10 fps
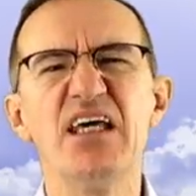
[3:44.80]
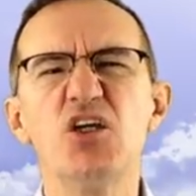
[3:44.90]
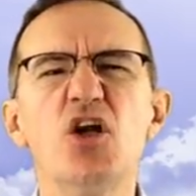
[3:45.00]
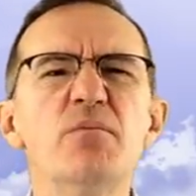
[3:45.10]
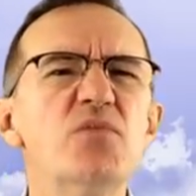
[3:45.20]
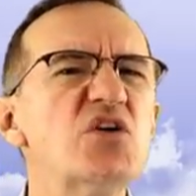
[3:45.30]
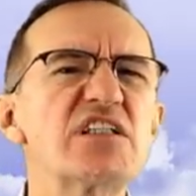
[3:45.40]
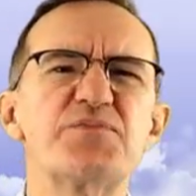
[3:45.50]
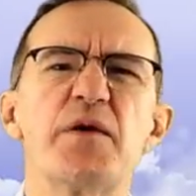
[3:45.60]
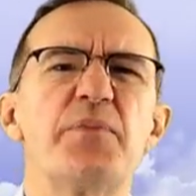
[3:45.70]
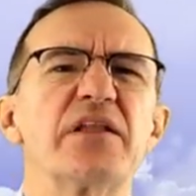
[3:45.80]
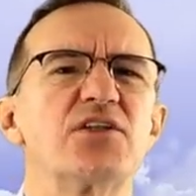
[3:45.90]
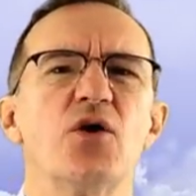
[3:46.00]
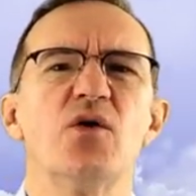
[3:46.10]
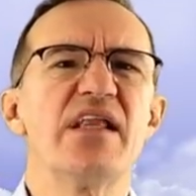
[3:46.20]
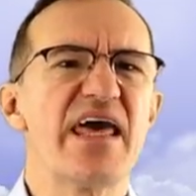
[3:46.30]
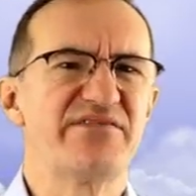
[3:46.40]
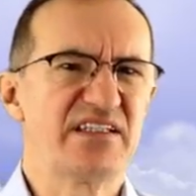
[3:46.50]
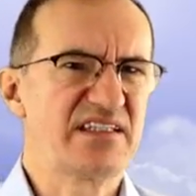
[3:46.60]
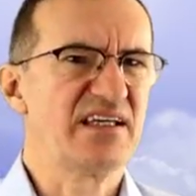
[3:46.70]
You know, most people don't have
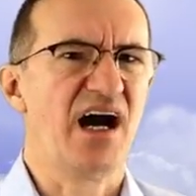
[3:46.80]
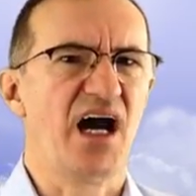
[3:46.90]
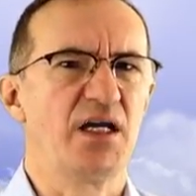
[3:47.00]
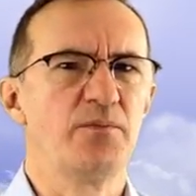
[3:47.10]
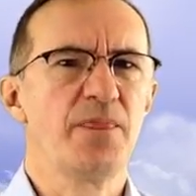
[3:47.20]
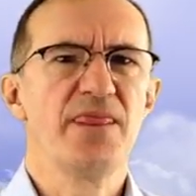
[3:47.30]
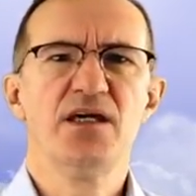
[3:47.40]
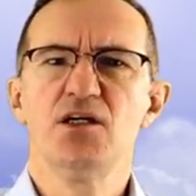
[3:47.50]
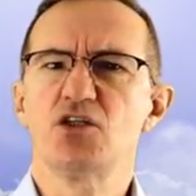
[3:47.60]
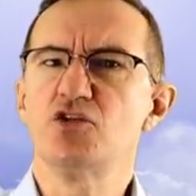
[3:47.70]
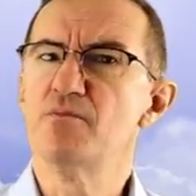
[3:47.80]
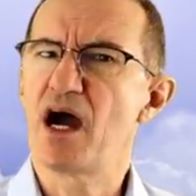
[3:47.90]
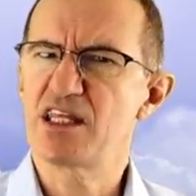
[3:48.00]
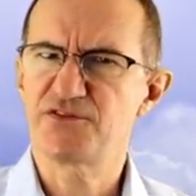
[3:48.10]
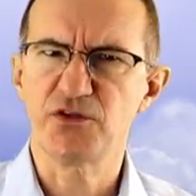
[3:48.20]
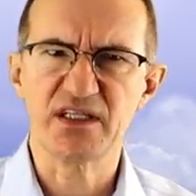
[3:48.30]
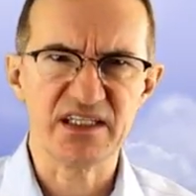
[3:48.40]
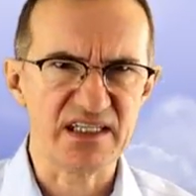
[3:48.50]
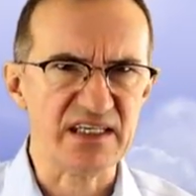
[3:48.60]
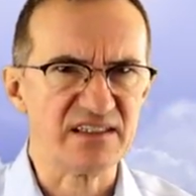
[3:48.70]
the time to mindfully
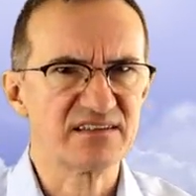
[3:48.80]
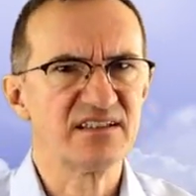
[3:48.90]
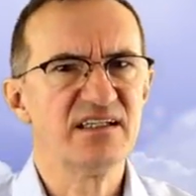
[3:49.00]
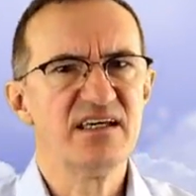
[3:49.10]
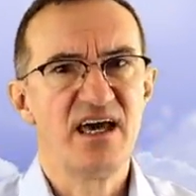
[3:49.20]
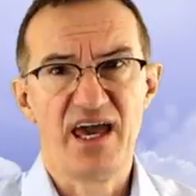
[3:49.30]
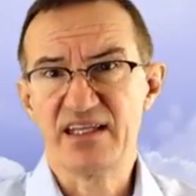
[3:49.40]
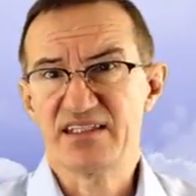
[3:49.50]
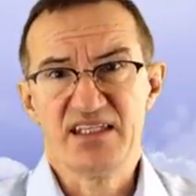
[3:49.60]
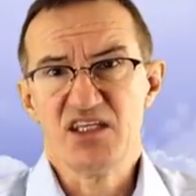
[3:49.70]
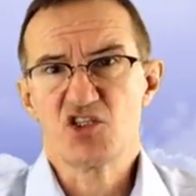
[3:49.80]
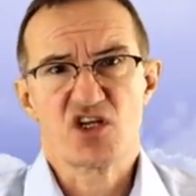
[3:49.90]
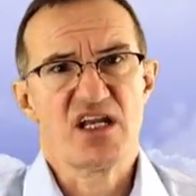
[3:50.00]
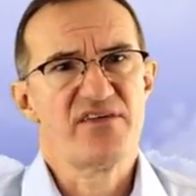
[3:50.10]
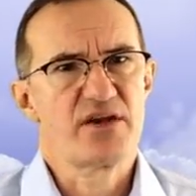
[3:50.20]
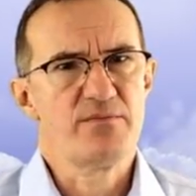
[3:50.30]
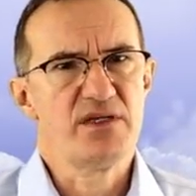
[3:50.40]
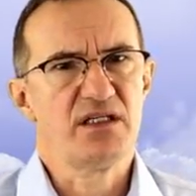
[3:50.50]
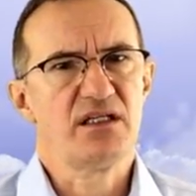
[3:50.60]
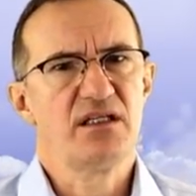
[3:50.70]
eat at each and every
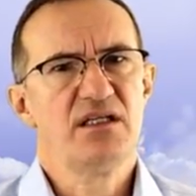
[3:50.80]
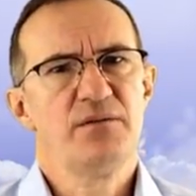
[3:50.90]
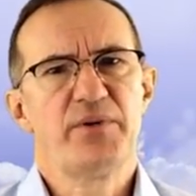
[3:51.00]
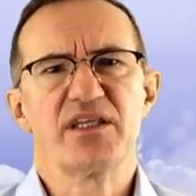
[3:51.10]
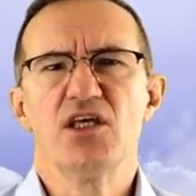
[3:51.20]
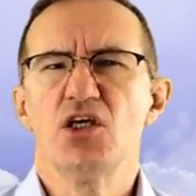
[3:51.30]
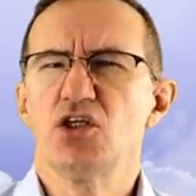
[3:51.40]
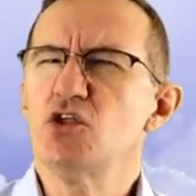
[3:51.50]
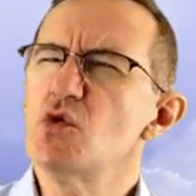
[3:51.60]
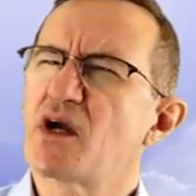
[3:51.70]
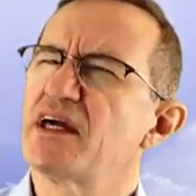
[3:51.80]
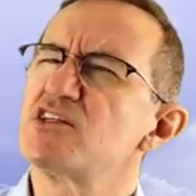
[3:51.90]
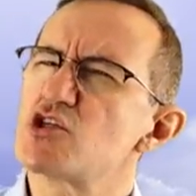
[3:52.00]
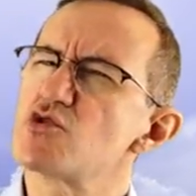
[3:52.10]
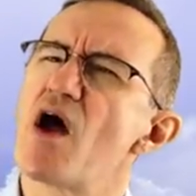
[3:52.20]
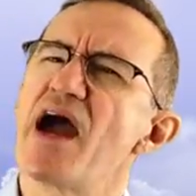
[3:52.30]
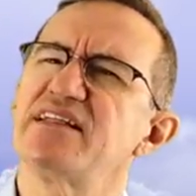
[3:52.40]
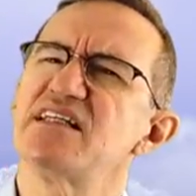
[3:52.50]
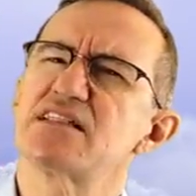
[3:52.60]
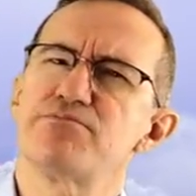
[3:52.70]
meal. But you can try
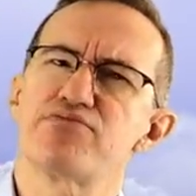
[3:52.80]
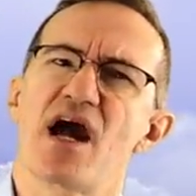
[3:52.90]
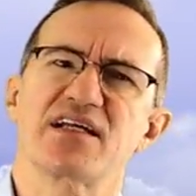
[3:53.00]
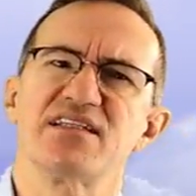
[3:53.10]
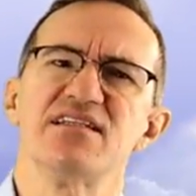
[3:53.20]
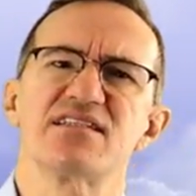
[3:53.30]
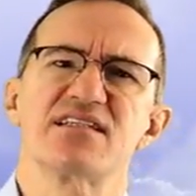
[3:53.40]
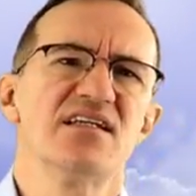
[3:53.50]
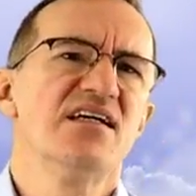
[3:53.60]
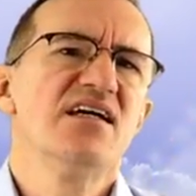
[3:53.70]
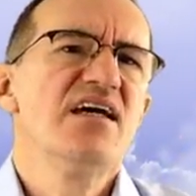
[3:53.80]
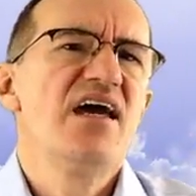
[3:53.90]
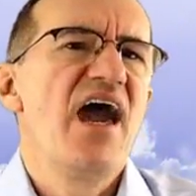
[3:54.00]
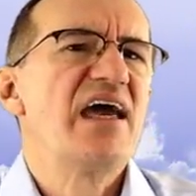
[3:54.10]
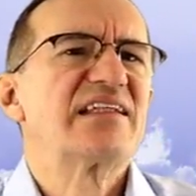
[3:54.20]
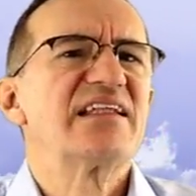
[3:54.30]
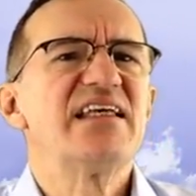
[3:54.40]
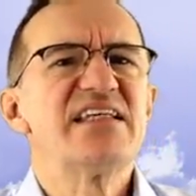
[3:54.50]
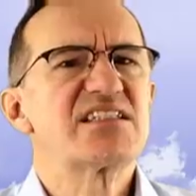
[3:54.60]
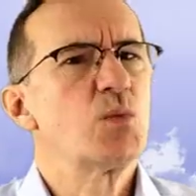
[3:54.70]
this practice at
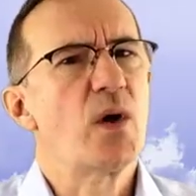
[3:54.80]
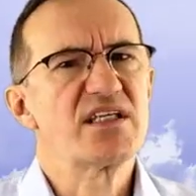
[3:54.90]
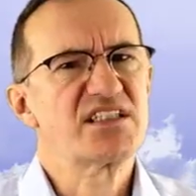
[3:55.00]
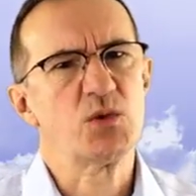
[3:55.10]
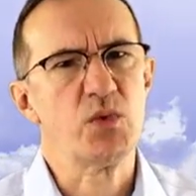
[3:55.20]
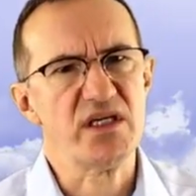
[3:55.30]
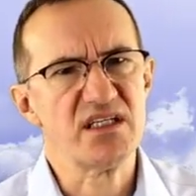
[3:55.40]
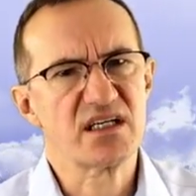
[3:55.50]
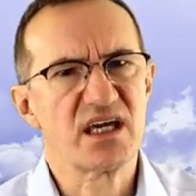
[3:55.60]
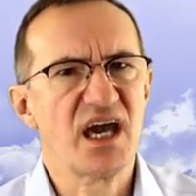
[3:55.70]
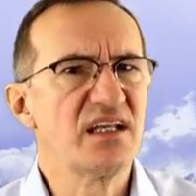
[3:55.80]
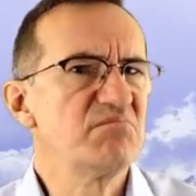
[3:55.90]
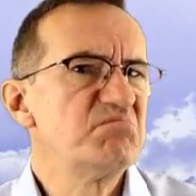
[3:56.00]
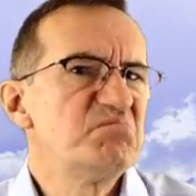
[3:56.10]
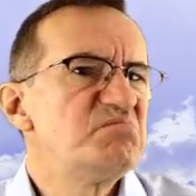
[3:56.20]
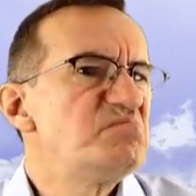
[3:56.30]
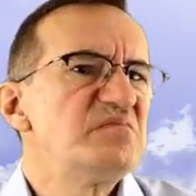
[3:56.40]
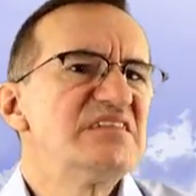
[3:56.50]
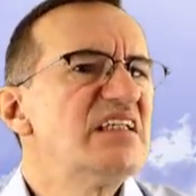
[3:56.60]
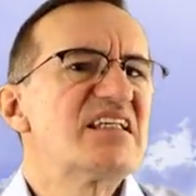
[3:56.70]
least once a week and
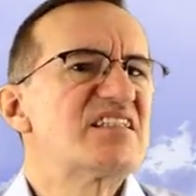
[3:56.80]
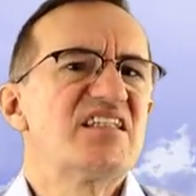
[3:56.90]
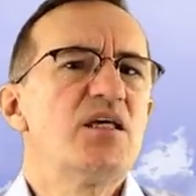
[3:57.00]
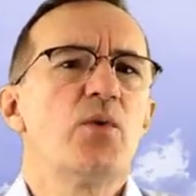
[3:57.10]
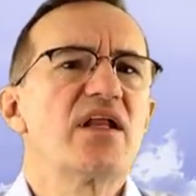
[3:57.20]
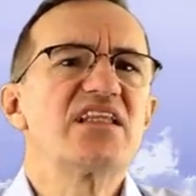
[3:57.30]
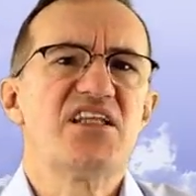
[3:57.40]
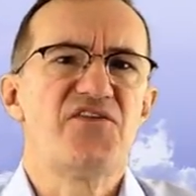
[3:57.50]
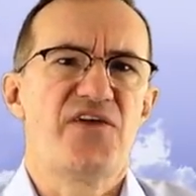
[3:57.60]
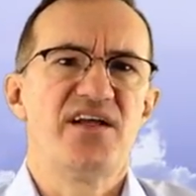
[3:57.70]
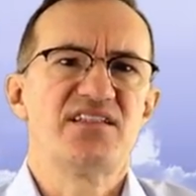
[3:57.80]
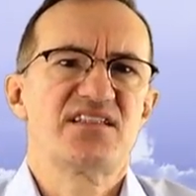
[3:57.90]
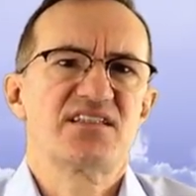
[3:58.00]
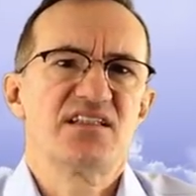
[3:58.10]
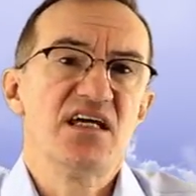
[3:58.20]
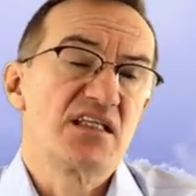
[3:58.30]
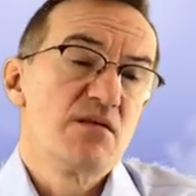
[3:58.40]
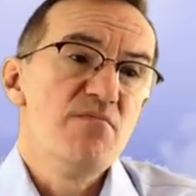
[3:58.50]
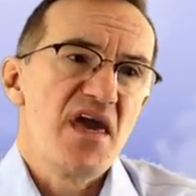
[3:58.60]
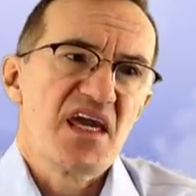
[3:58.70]
see what a difference it
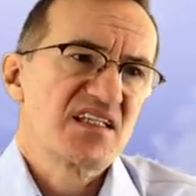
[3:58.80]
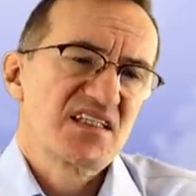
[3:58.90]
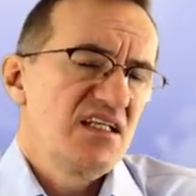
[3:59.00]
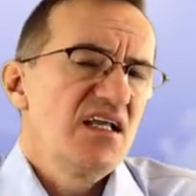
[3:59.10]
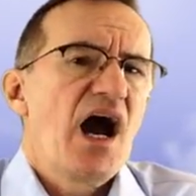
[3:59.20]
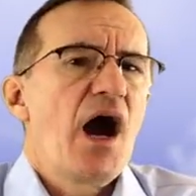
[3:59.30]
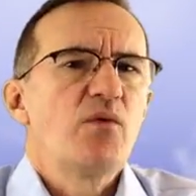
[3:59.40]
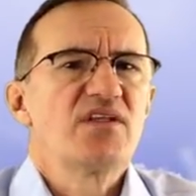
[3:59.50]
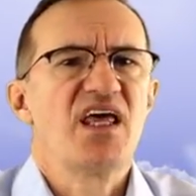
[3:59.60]
makes and how it